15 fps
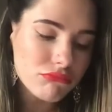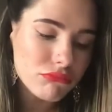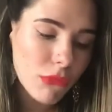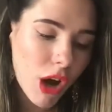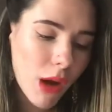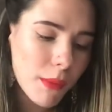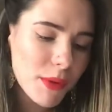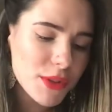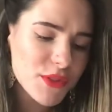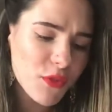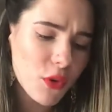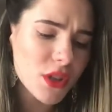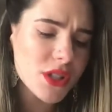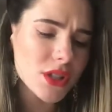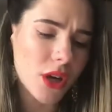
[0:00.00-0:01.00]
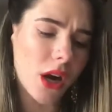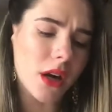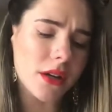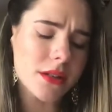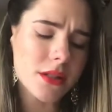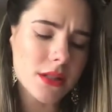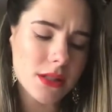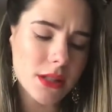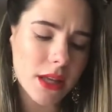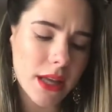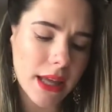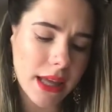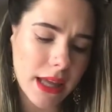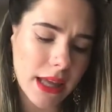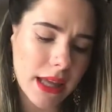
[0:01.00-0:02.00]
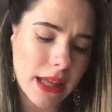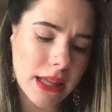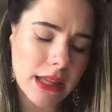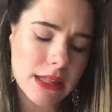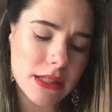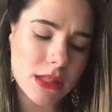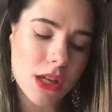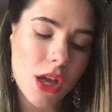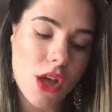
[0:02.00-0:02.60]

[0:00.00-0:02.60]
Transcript: almost 4 stars, and